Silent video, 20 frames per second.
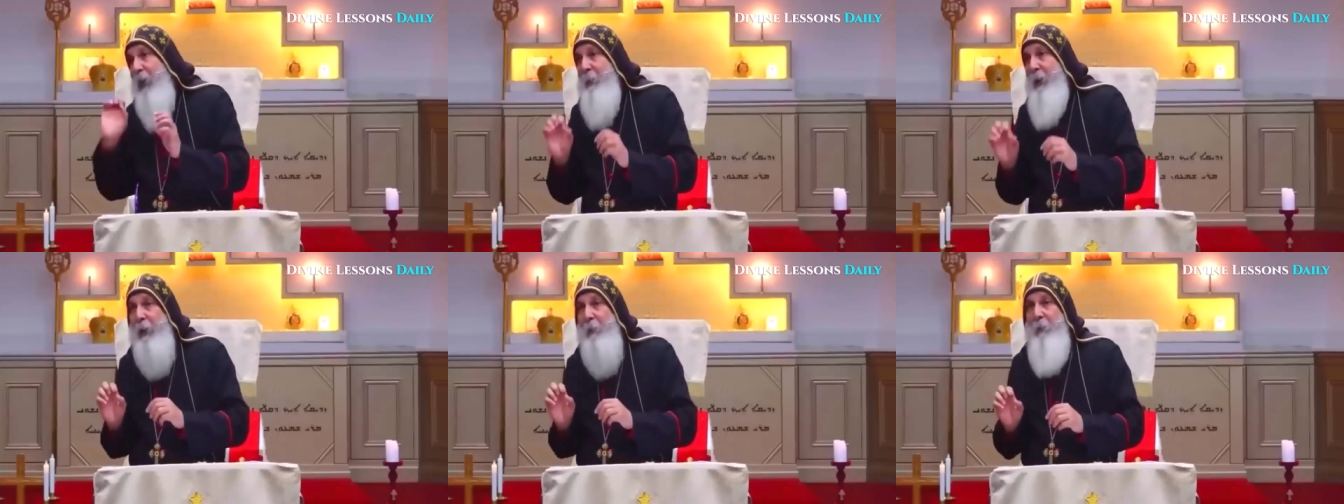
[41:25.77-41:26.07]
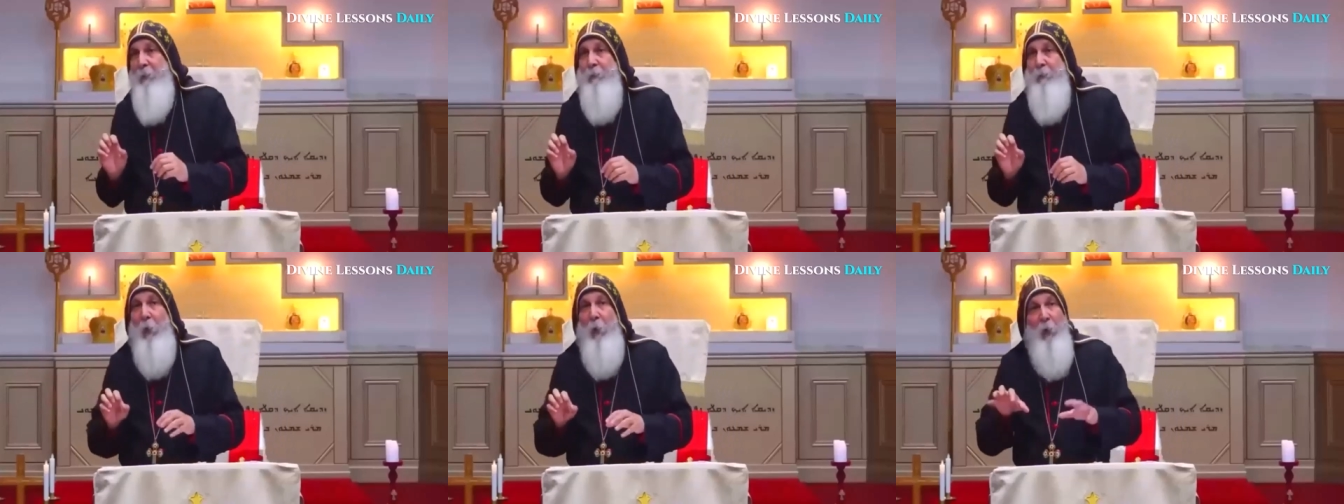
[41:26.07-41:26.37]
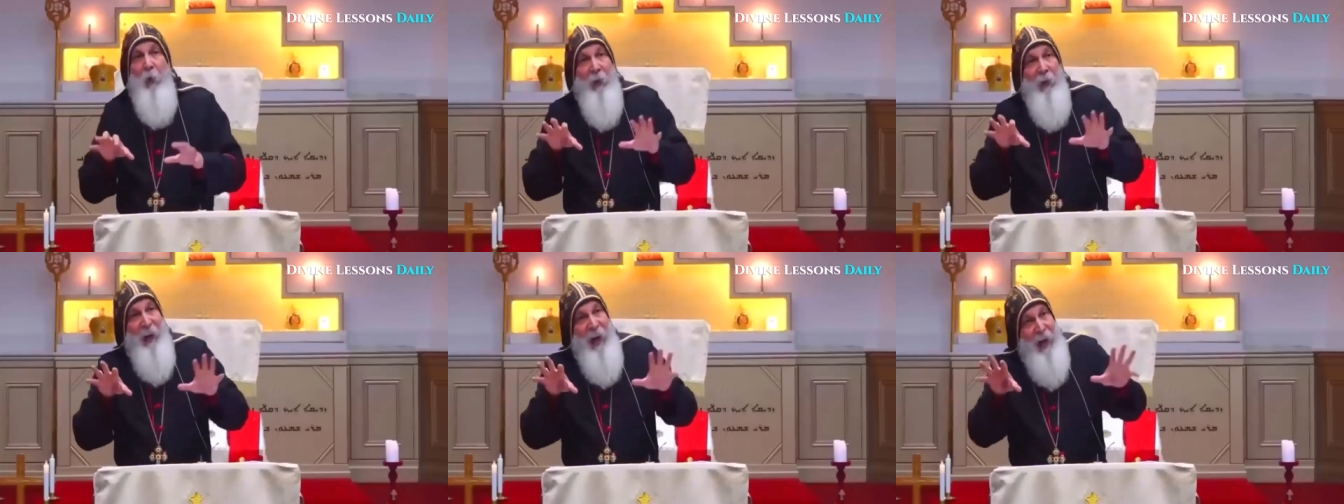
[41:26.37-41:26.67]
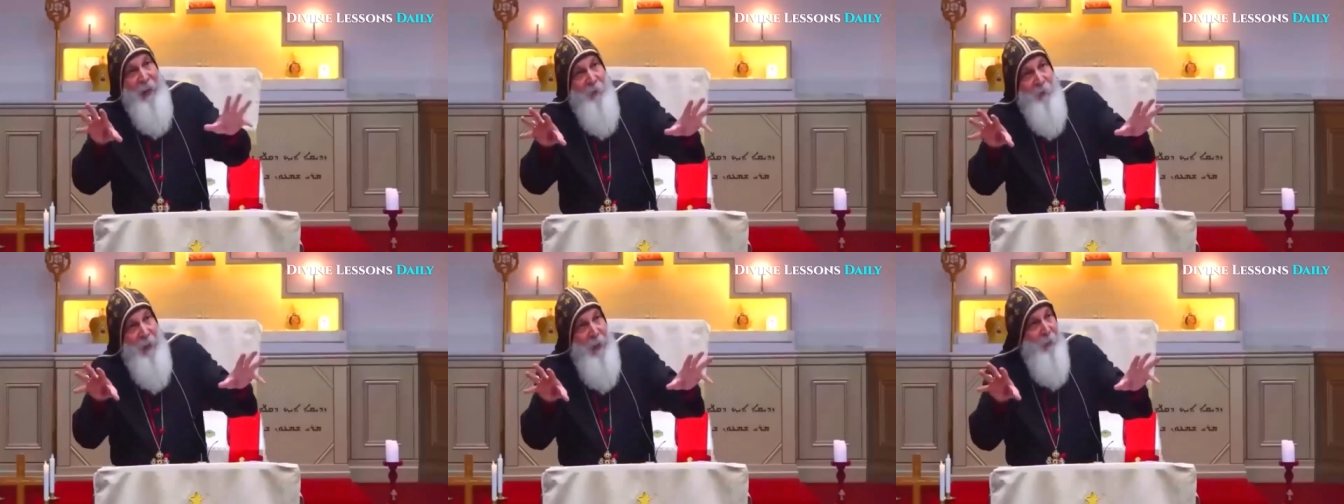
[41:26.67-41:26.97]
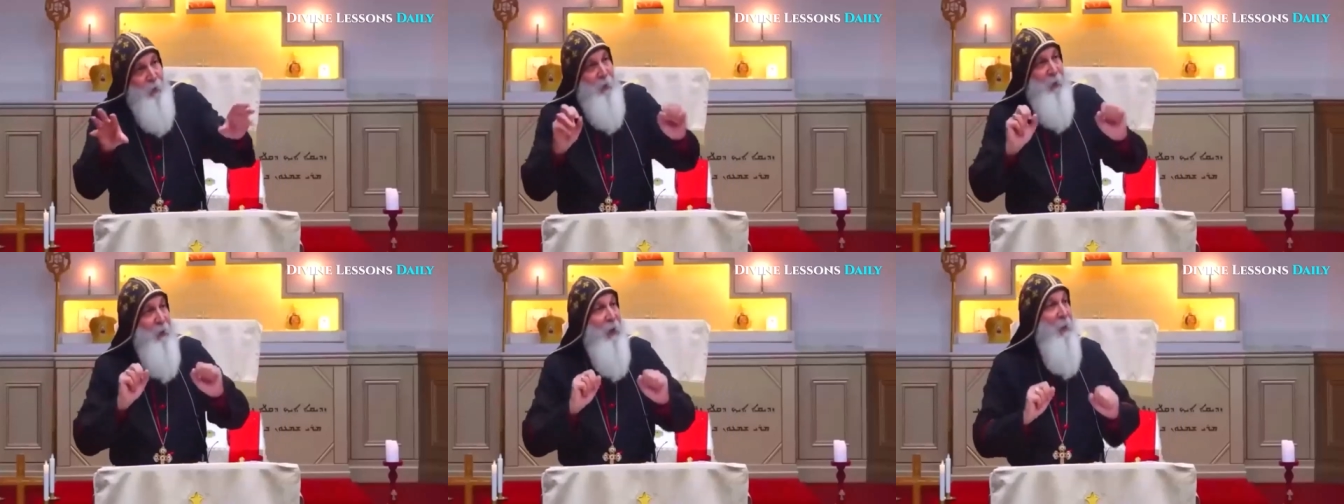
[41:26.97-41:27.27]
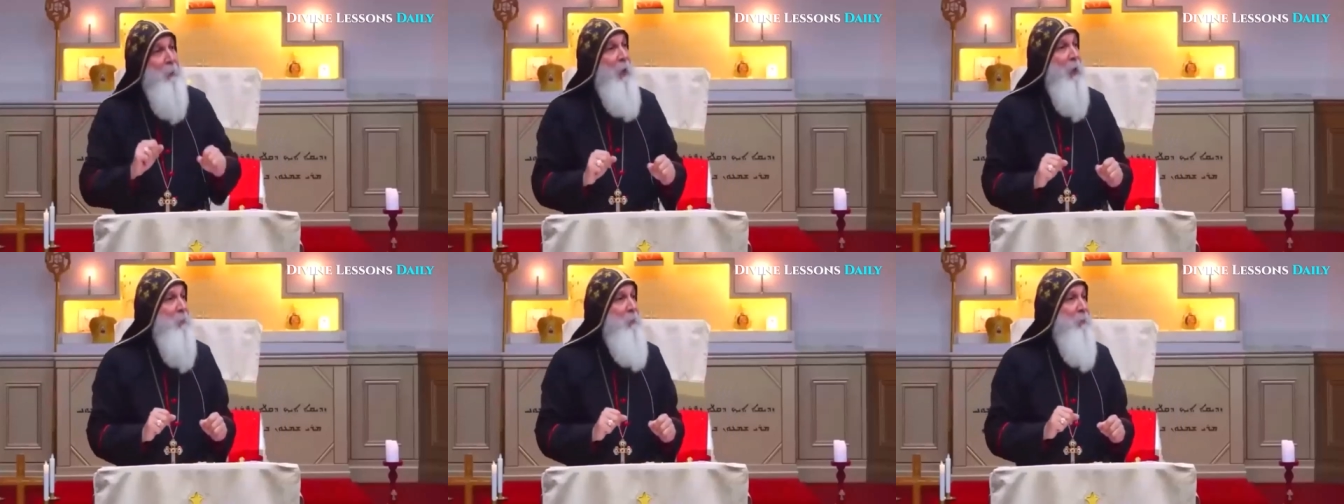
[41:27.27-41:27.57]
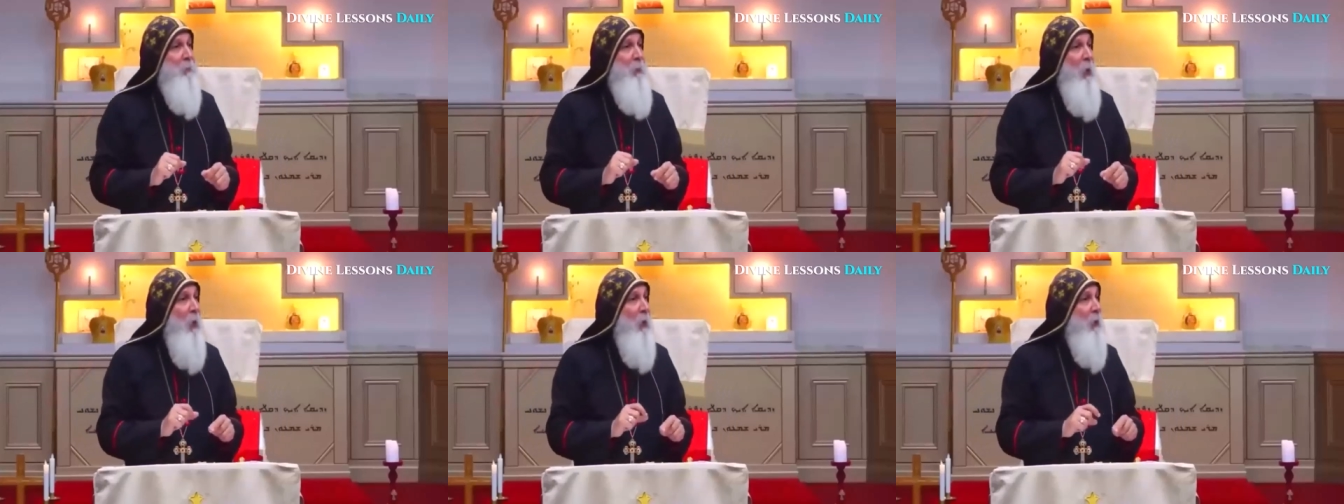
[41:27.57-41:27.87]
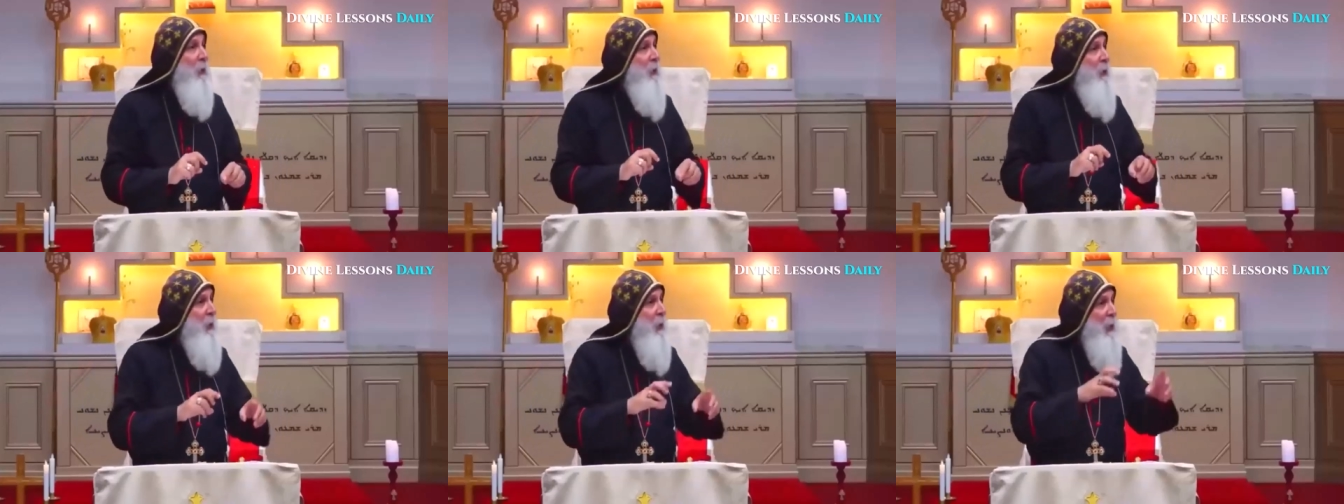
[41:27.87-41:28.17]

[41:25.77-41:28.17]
they make me fall. I touch, they make me fall.